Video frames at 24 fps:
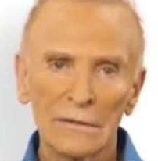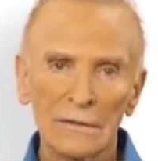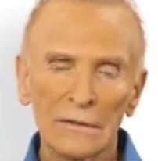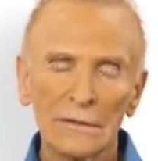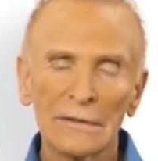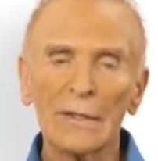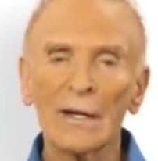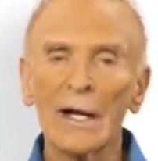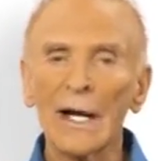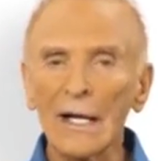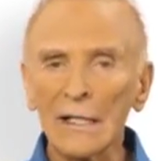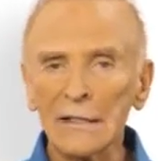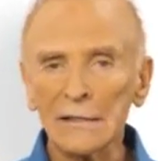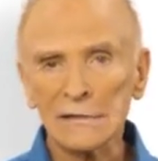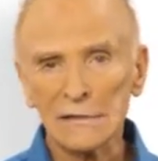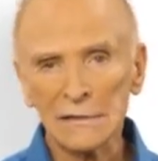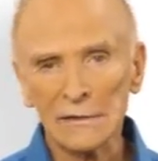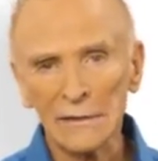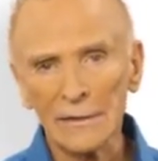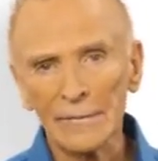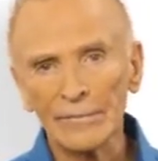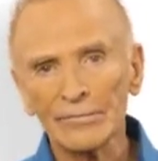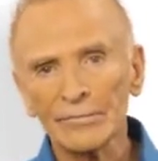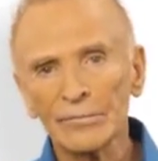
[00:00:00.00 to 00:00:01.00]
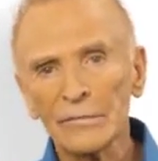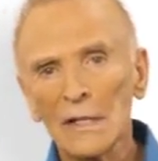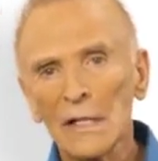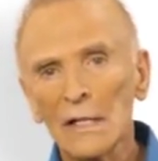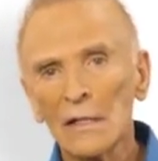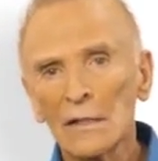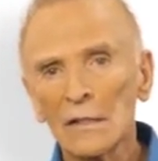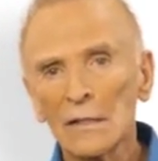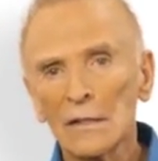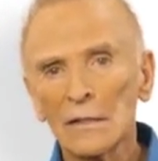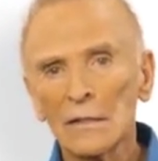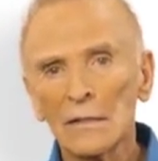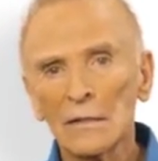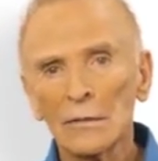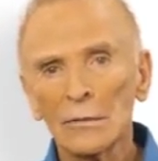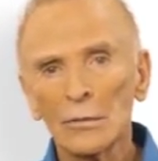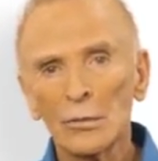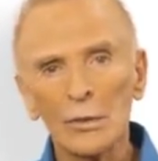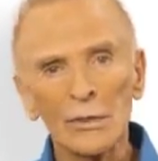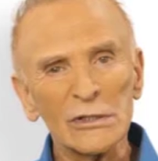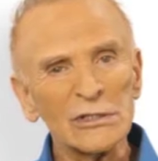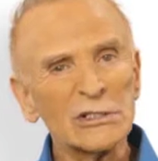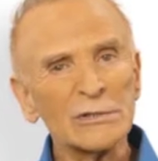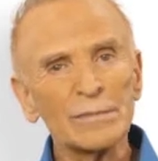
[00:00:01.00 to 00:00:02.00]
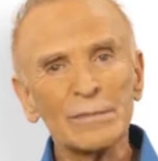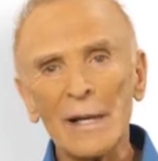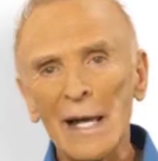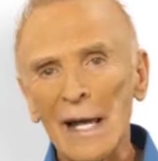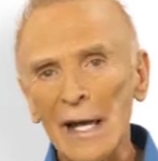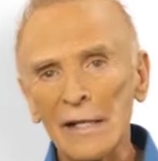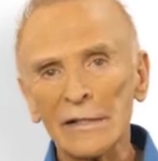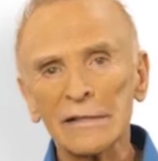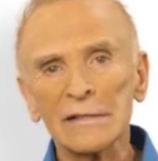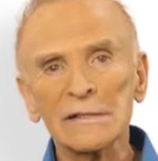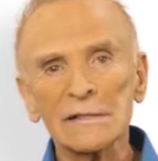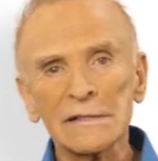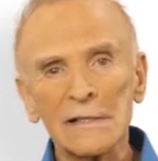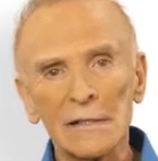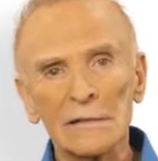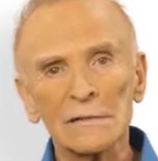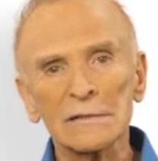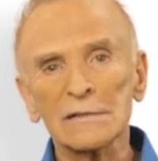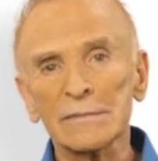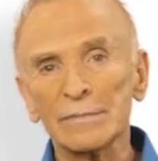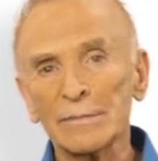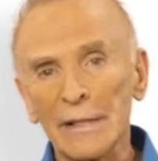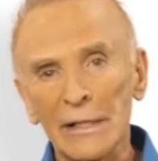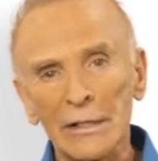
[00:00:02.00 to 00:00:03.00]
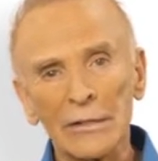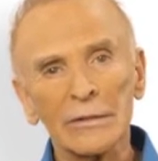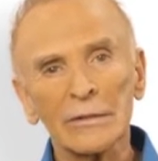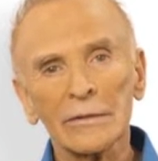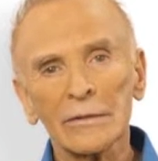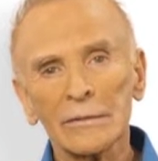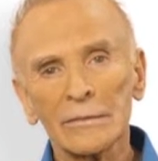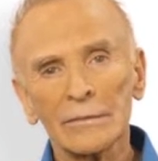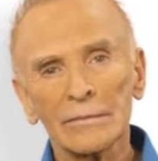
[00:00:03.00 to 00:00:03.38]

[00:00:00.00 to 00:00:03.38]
Now, honestly, which path sounds better?